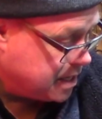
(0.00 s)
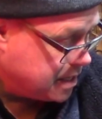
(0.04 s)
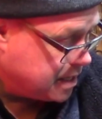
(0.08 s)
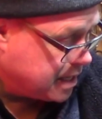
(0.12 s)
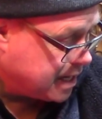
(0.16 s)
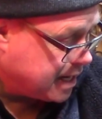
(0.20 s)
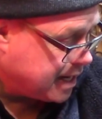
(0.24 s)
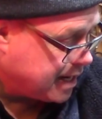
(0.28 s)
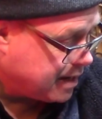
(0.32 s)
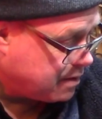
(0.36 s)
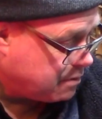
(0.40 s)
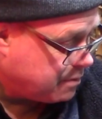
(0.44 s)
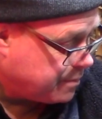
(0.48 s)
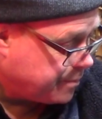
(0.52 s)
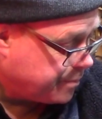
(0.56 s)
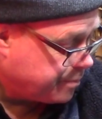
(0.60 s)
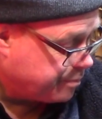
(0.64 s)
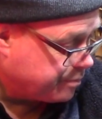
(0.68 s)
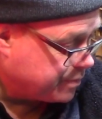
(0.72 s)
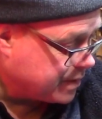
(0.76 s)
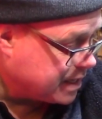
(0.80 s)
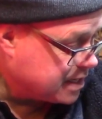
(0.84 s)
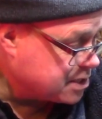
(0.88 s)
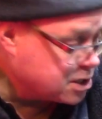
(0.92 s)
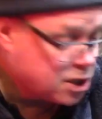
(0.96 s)
Now,
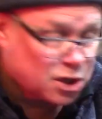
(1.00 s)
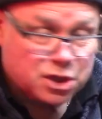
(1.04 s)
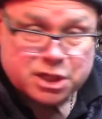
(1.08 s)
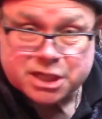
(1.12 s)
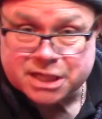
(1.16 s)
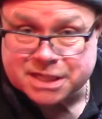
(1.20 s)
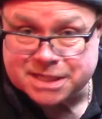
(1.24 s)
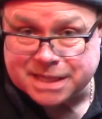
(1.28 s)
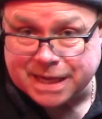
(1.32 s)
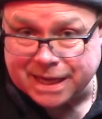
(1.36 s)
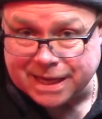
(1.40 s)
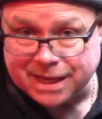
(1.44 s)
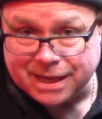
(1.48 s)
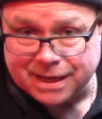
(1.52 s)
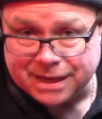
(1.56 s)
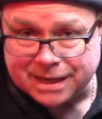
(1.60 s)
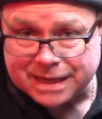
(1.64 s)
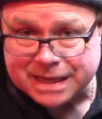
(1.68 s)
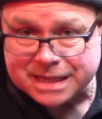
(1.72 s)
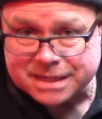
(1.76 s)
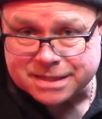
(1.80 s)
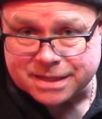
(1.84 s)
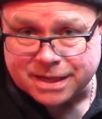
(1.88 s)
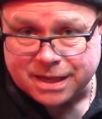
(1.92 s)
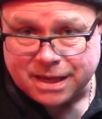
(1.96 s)
as long as you take it
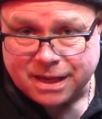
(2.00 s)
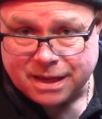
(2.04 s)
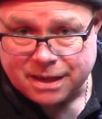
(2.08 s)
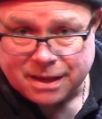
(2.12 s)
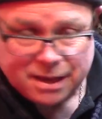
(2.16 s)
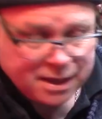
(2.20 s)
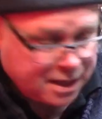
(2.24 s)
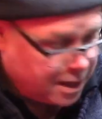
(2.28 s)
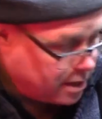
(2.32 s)
easy,